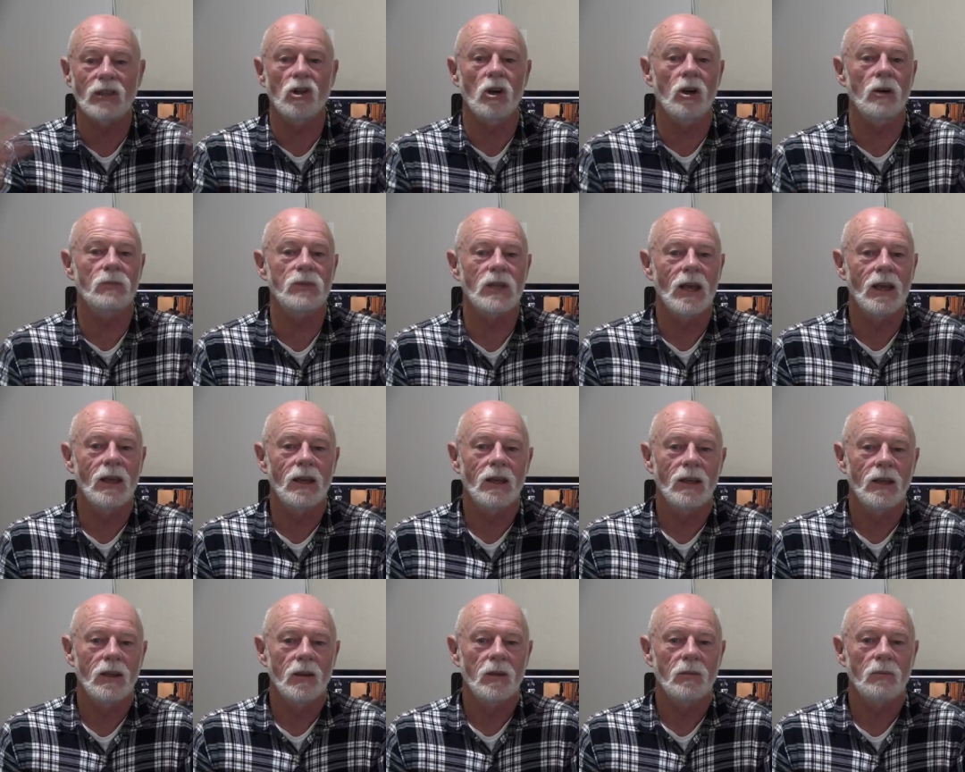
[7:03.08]
jobs
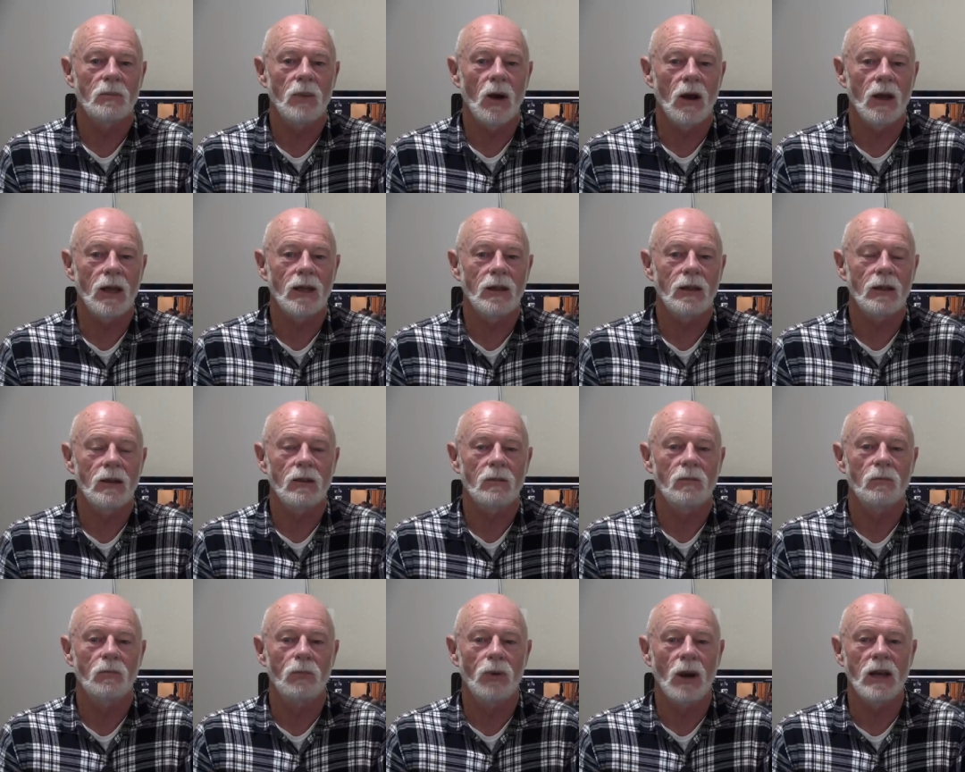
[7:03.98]
by
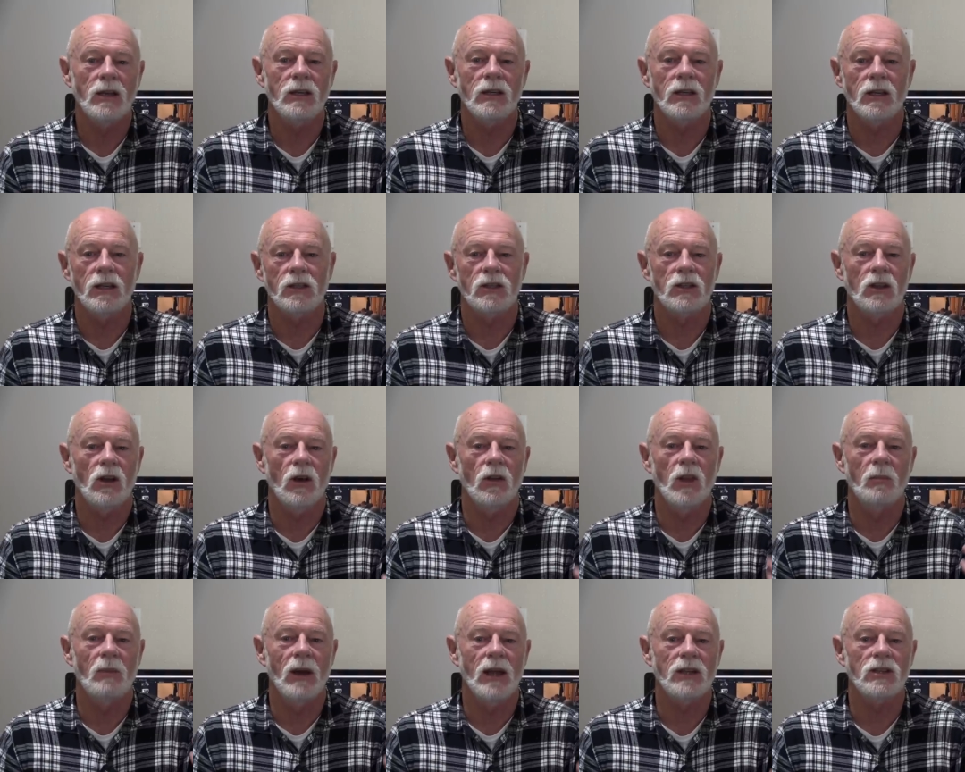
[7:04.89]
branding us on
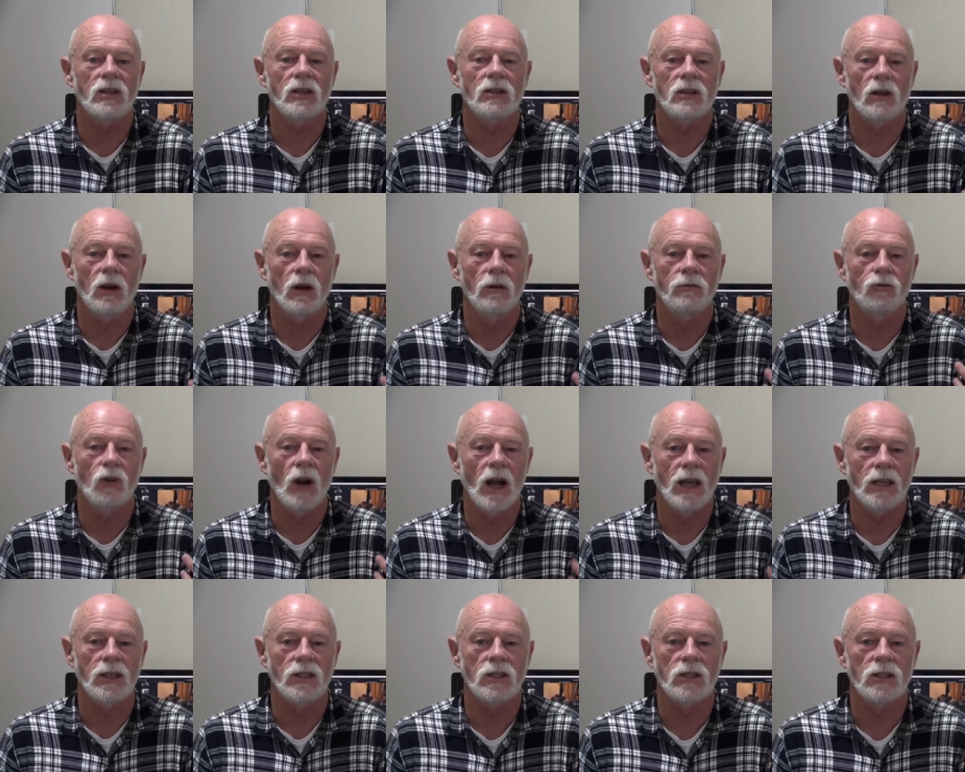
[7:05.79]
the basis of
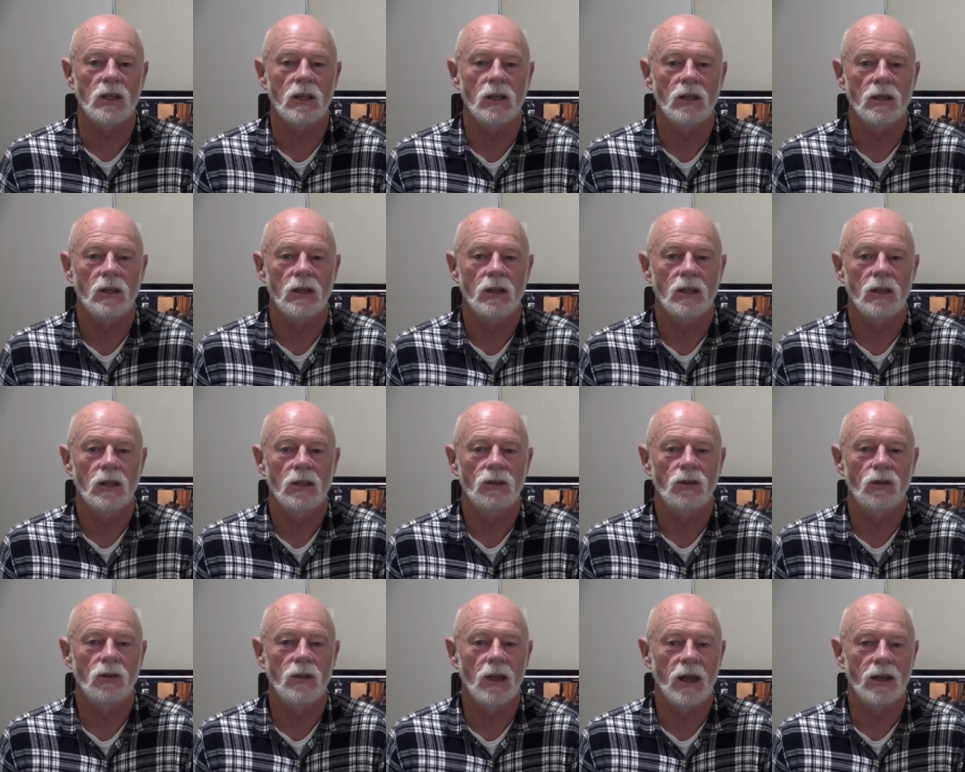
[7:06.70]
race.
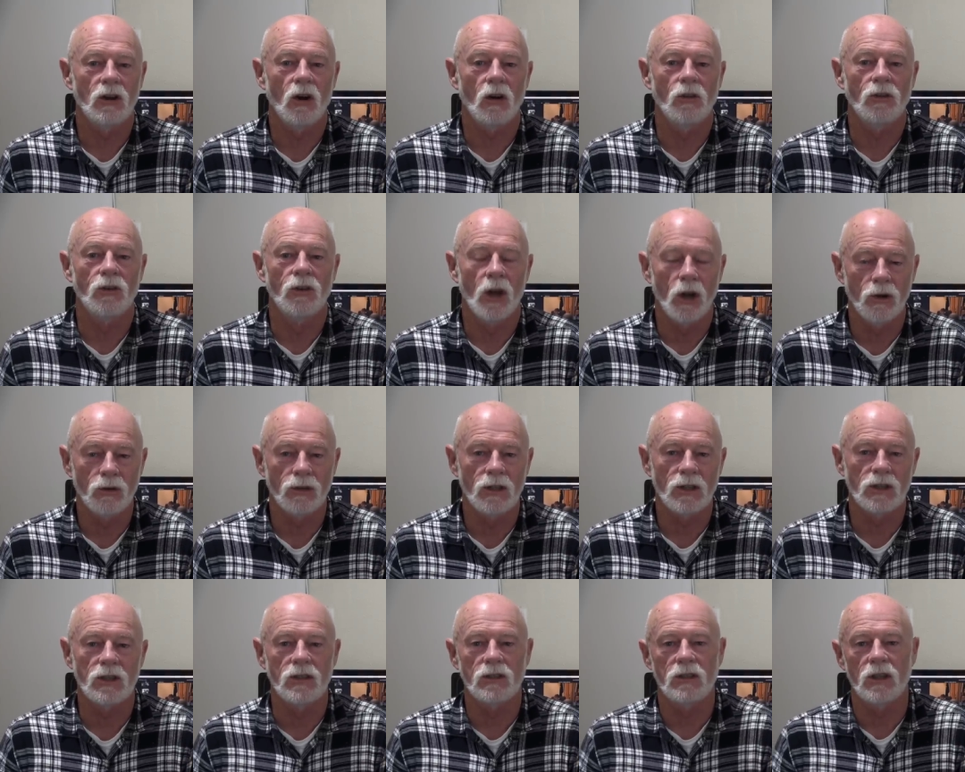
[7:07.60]
Do they not know
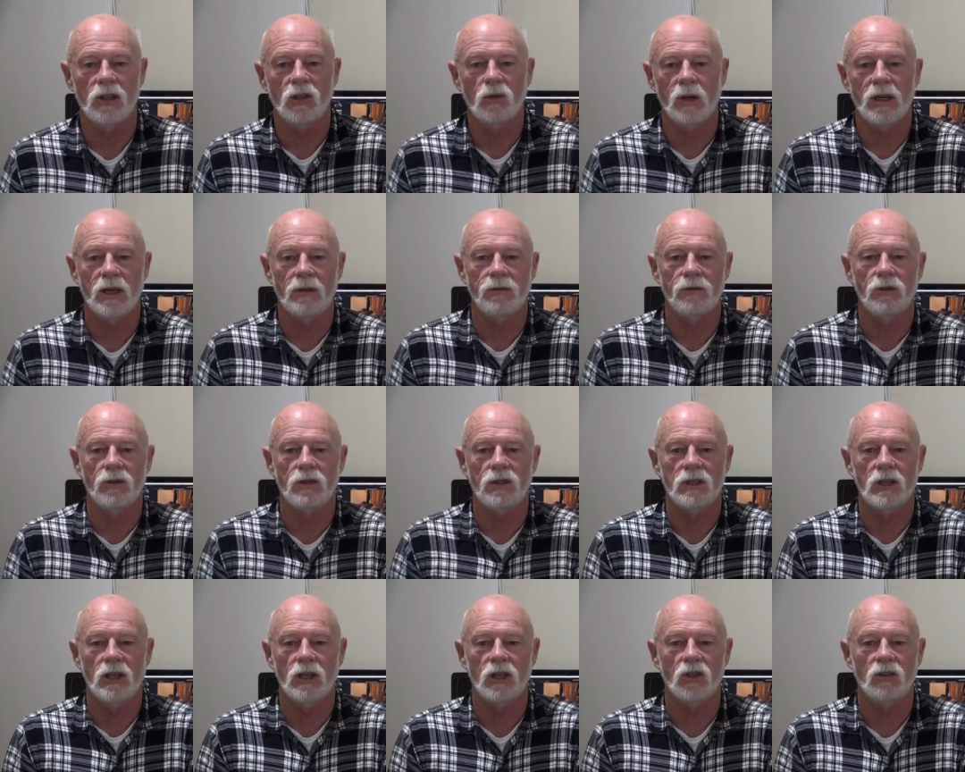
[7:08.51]
this is the 21st
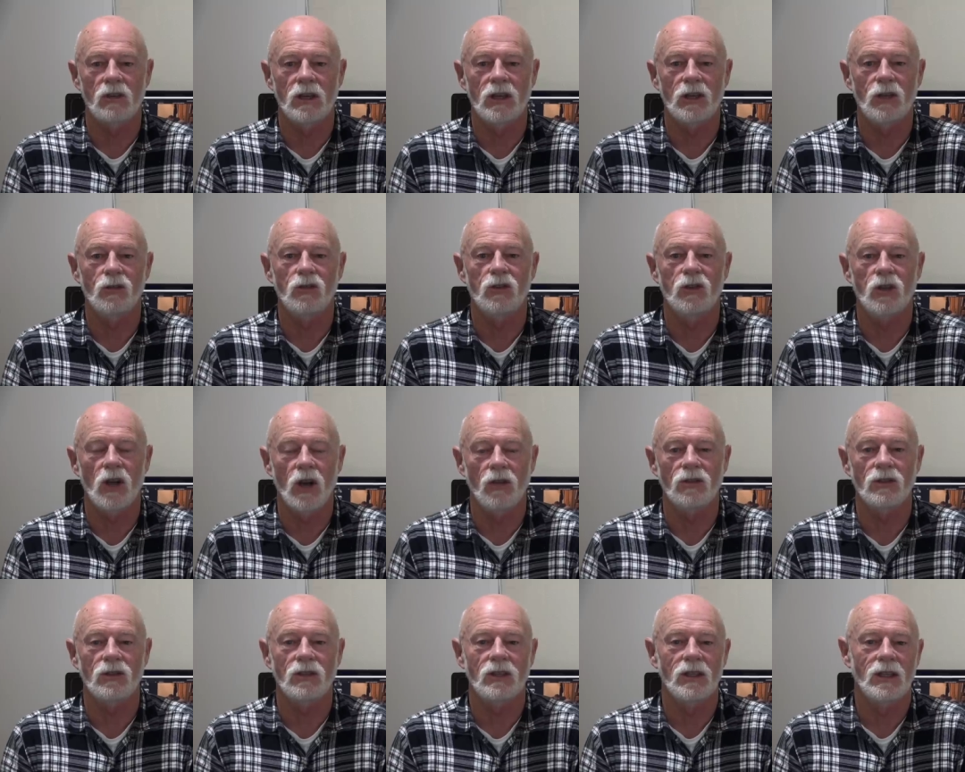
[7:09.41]
century? You
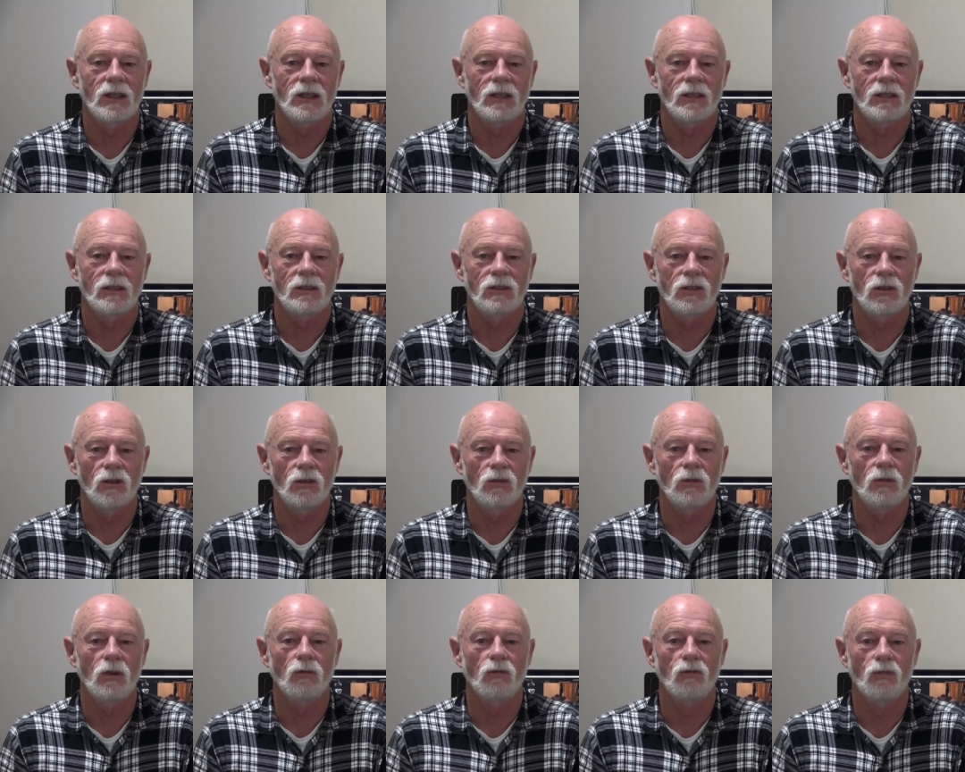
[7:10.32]
don't
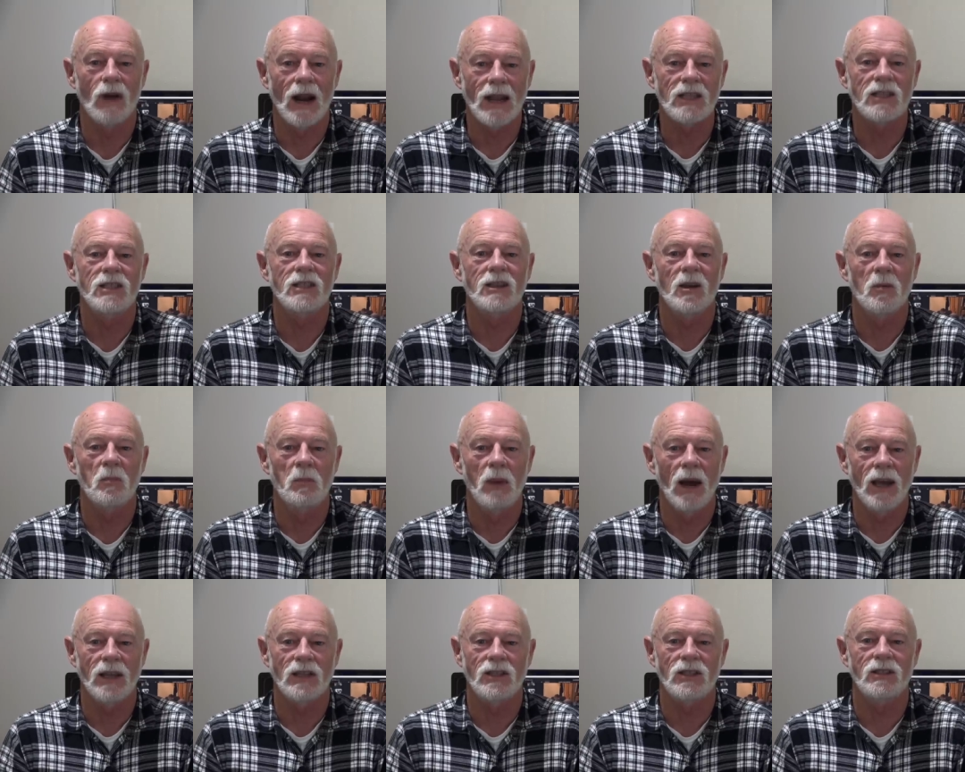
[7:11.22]
do
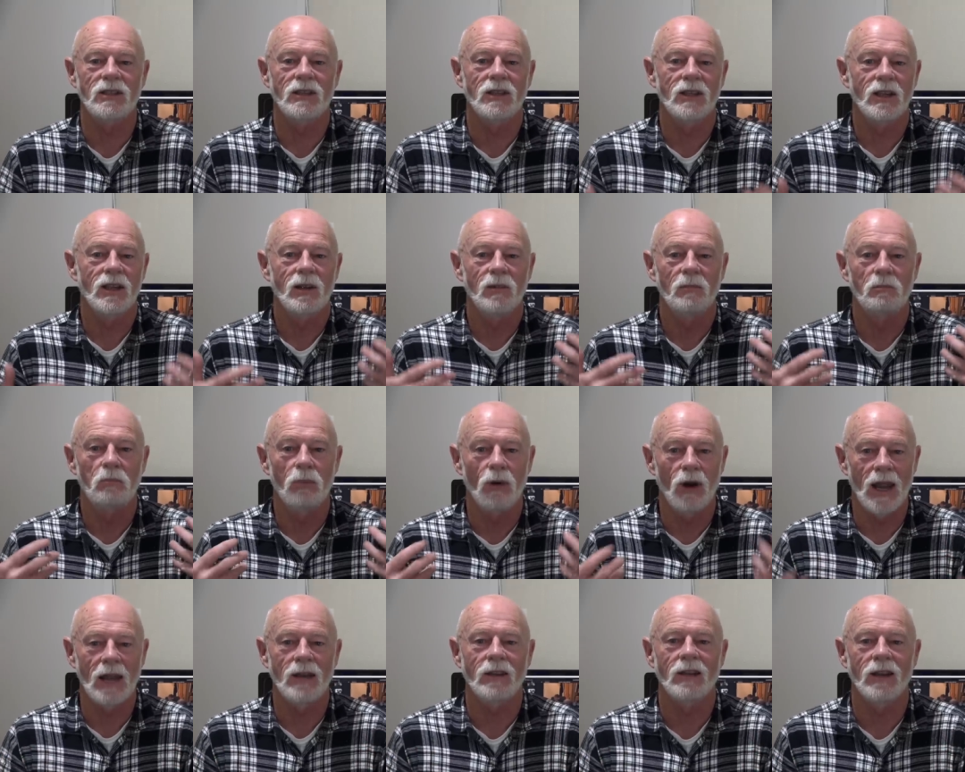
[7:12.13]
race-based
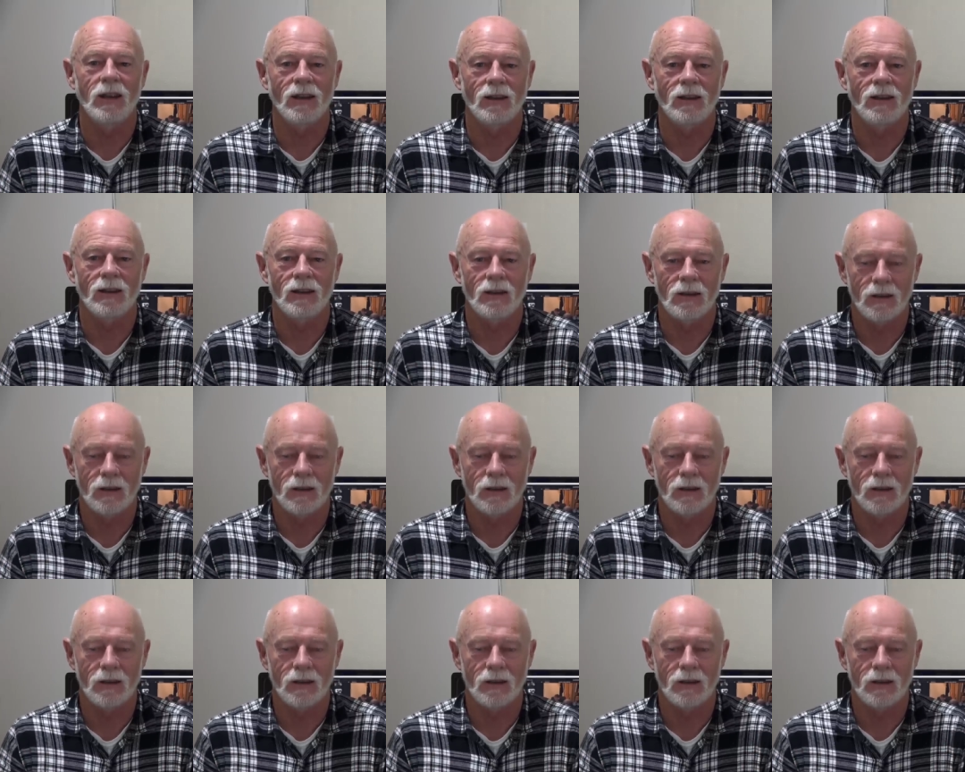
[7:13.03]
branding.